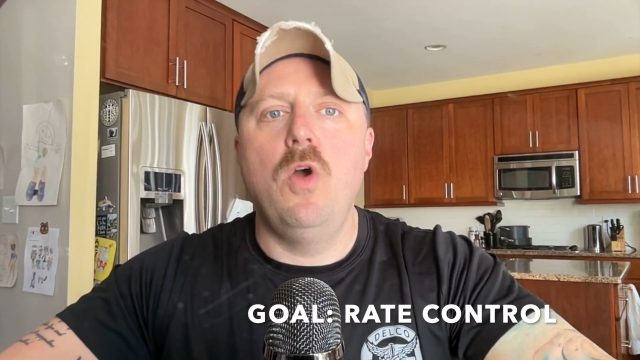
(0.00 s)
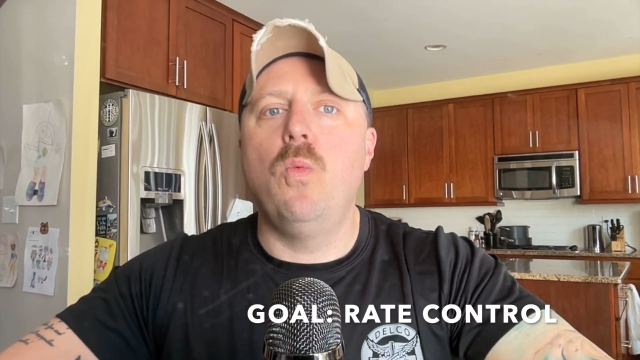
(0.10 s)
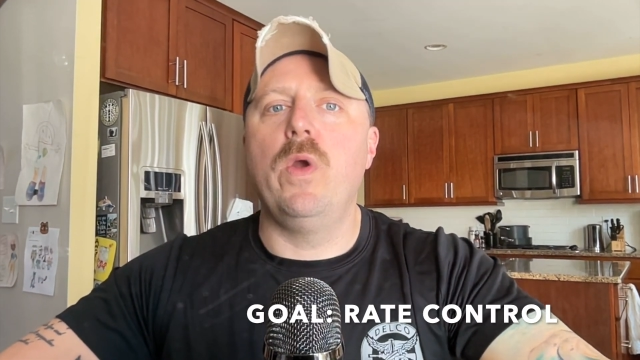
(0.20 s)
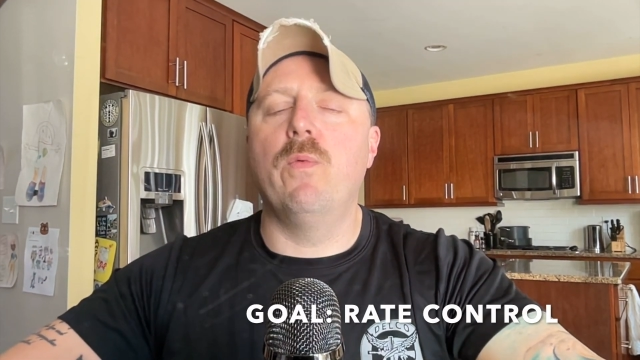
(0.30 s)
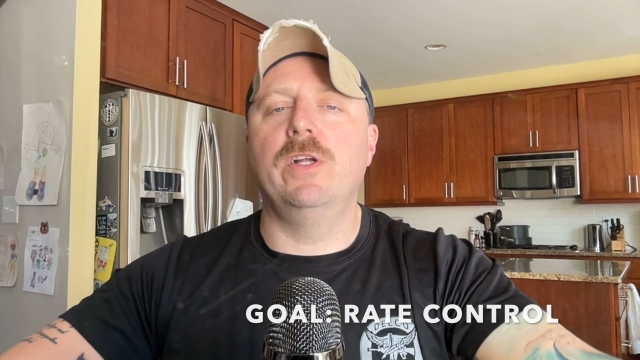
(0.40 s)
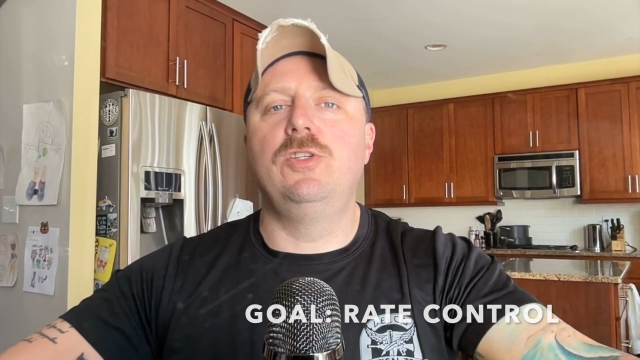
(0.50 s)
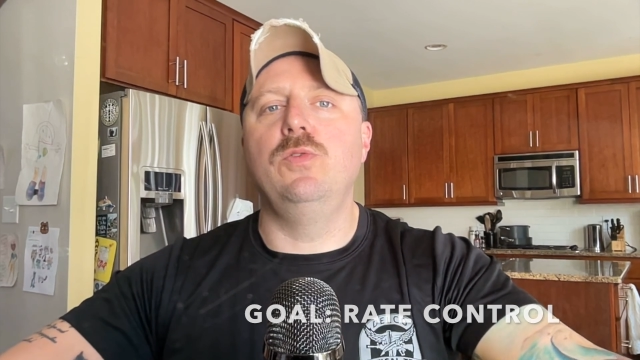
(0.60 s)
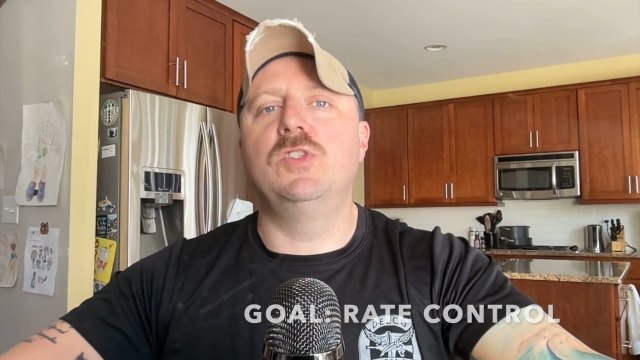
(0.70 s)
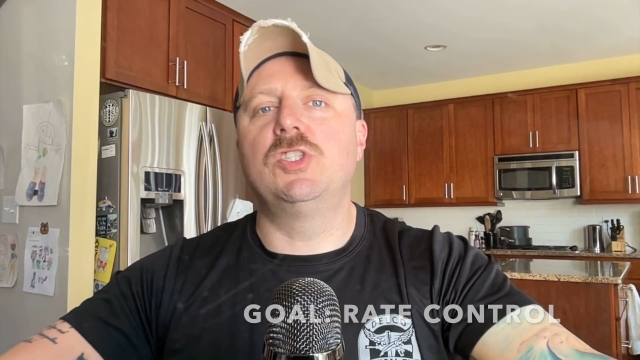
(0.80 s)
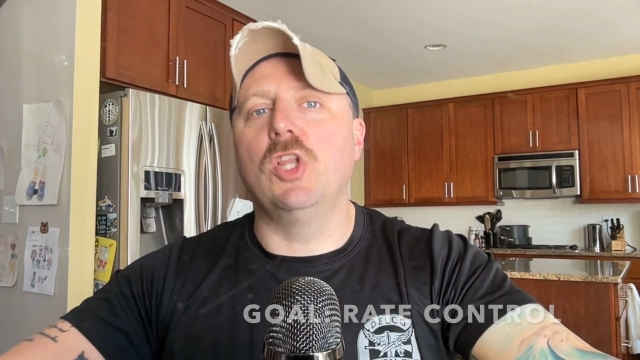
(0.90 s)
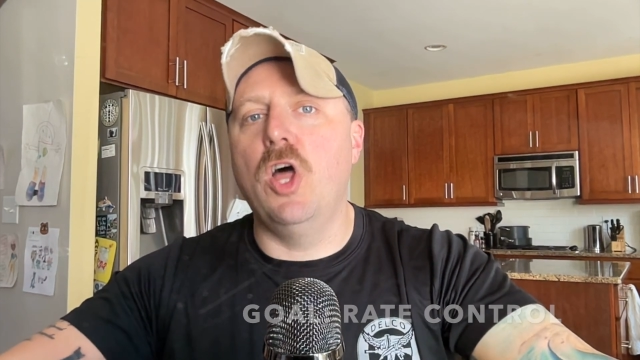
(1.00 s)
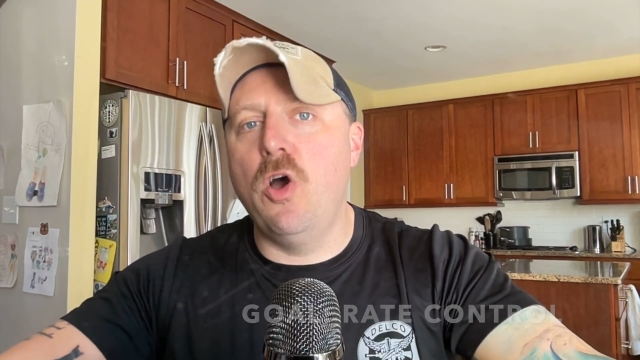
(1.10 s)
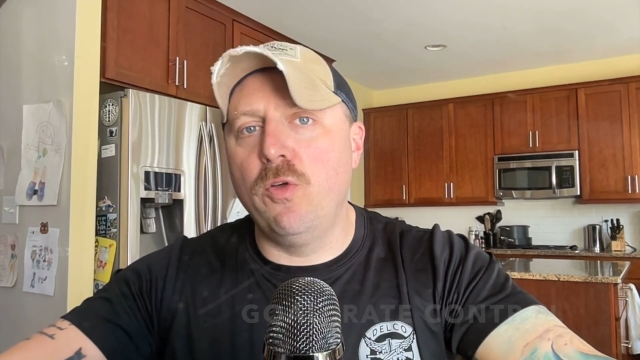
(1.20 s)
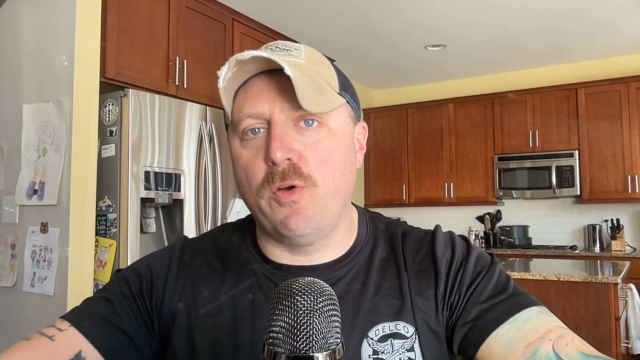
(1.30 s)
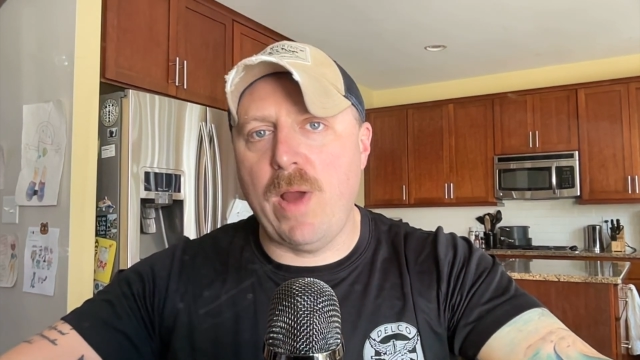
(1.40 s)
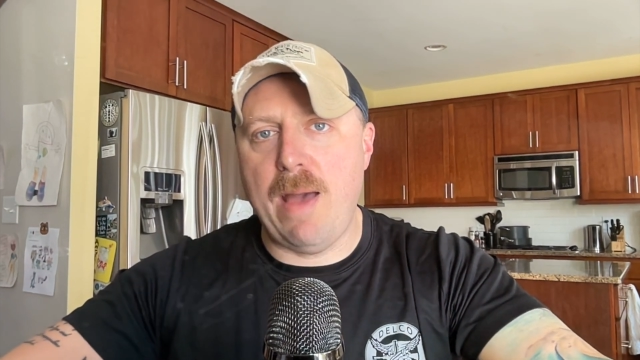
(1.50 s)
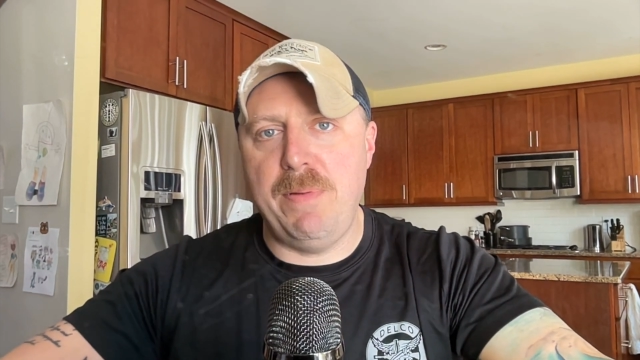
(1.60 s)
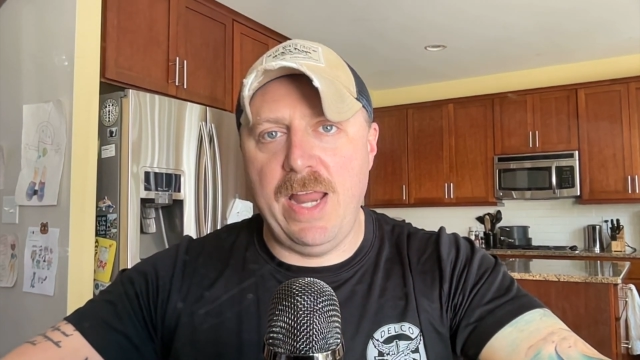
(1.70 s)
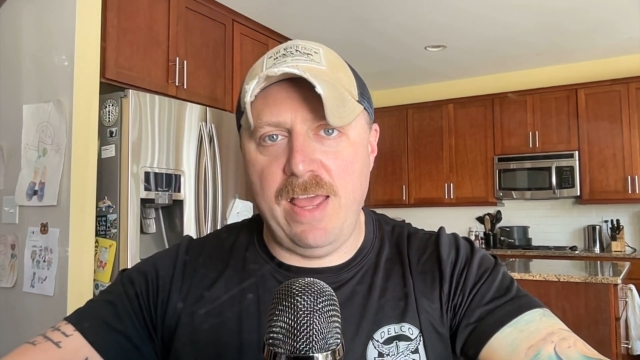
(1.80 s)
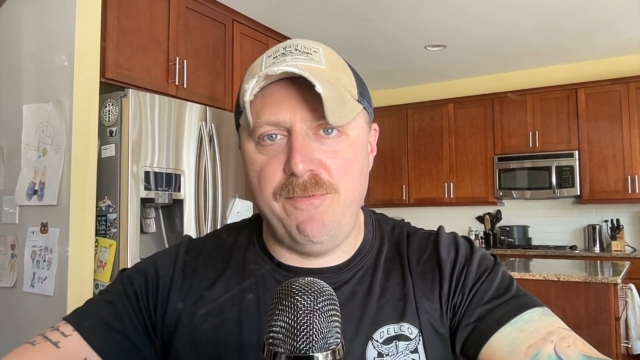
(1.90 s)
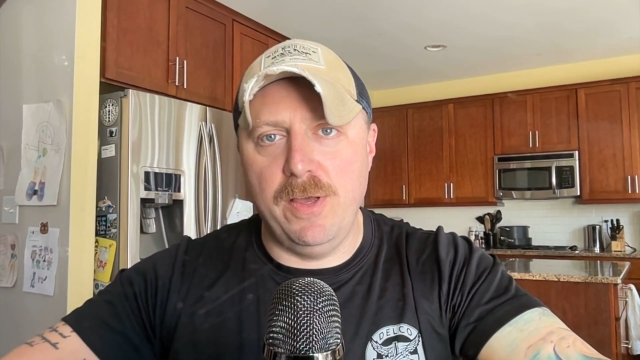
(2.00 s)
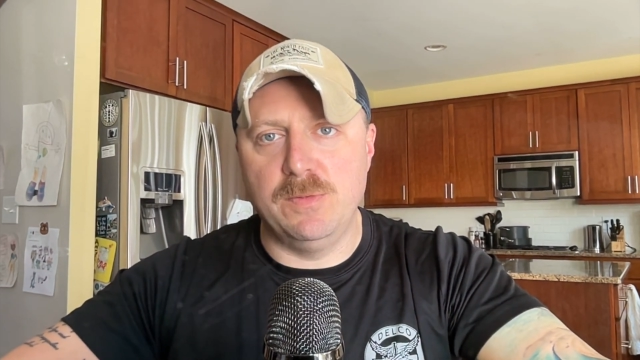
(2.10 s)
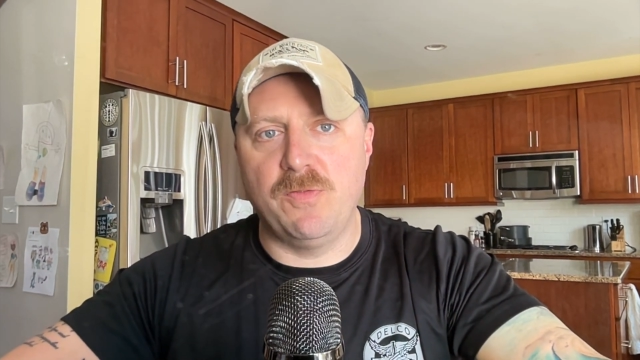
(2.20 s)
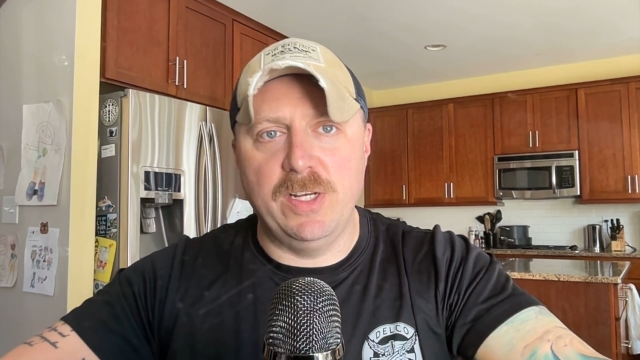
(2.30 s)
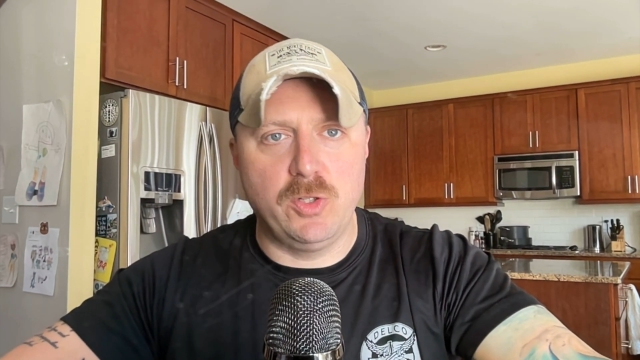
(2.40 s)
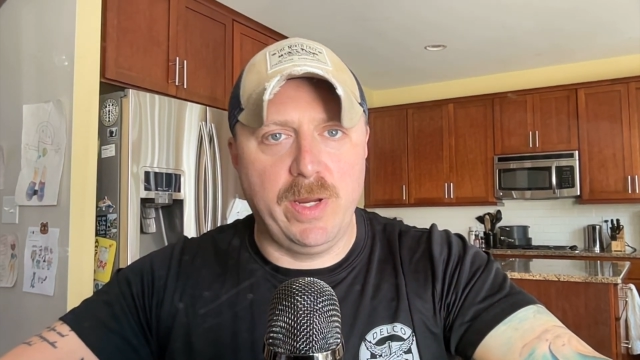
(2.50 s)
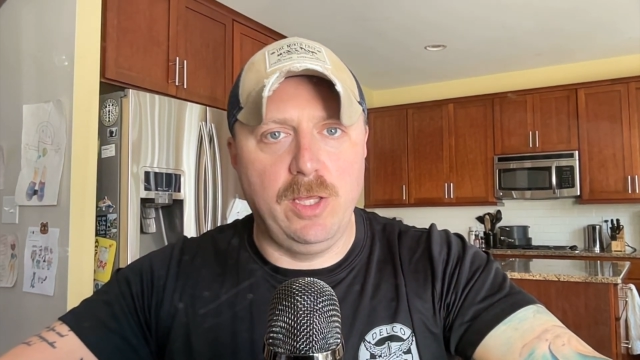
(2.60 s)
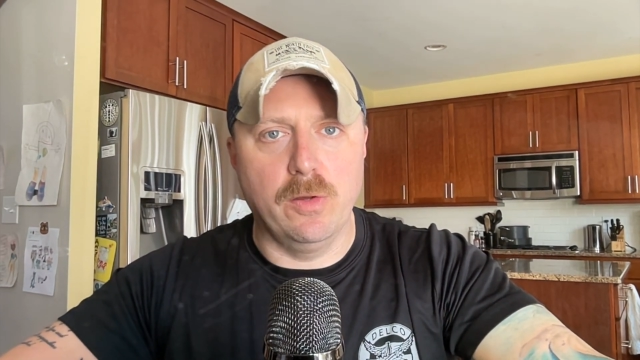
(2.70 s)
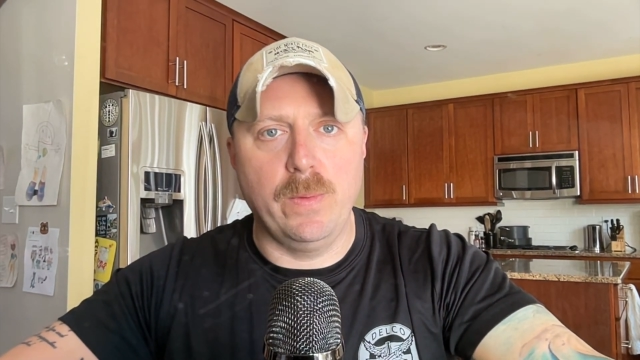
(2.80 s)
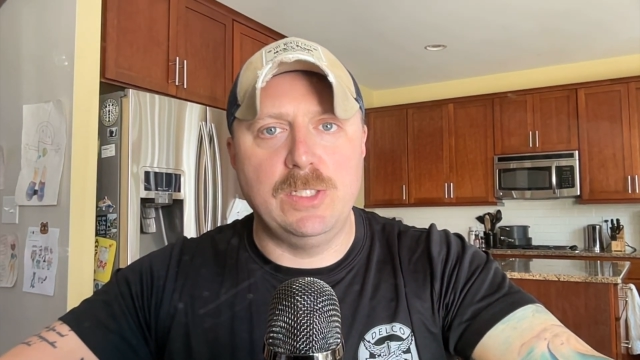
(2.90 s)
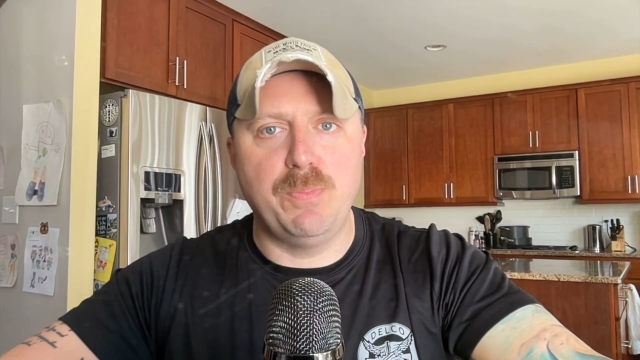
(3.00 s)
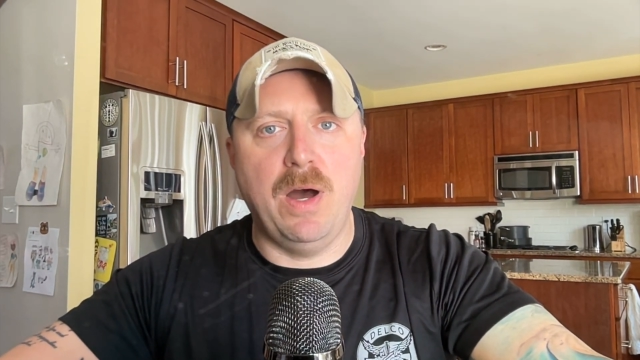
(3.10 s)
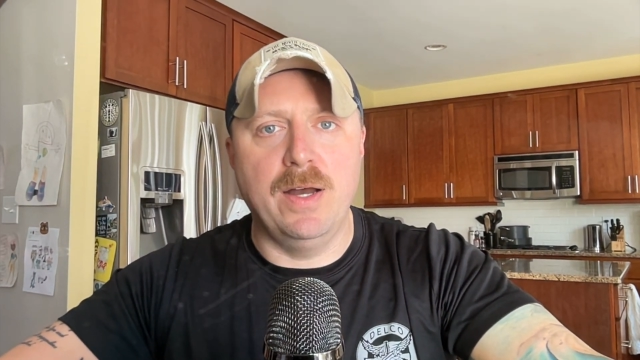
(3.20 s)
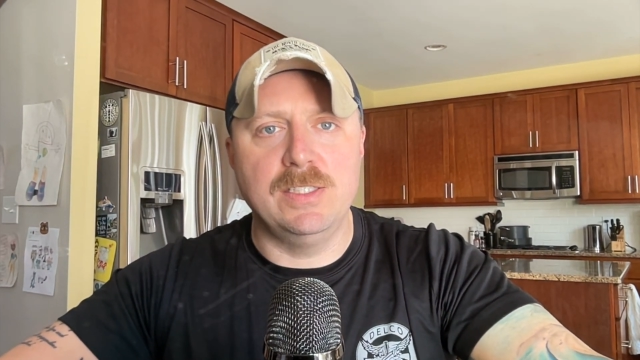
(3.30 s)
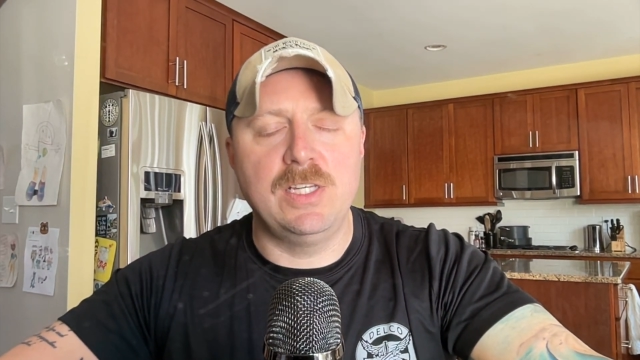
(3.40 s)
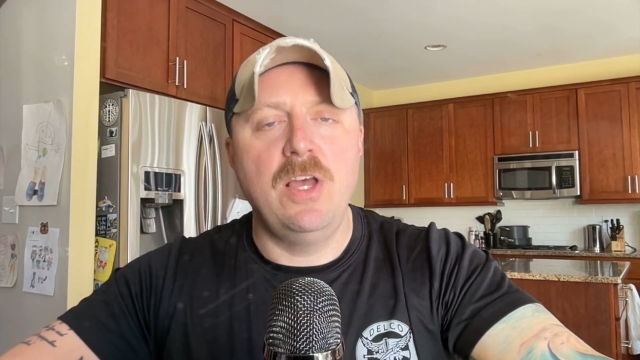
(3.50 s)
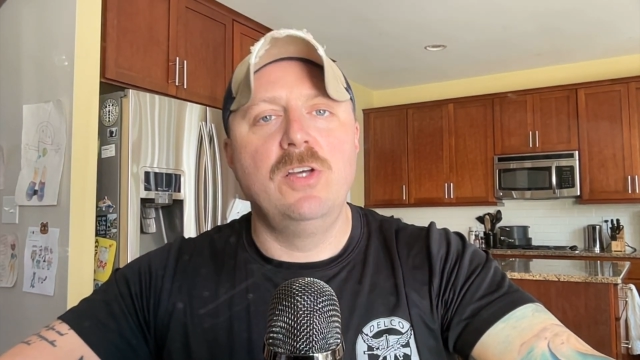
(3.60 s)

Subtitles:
We want to slow the rapid AFib's ventricular response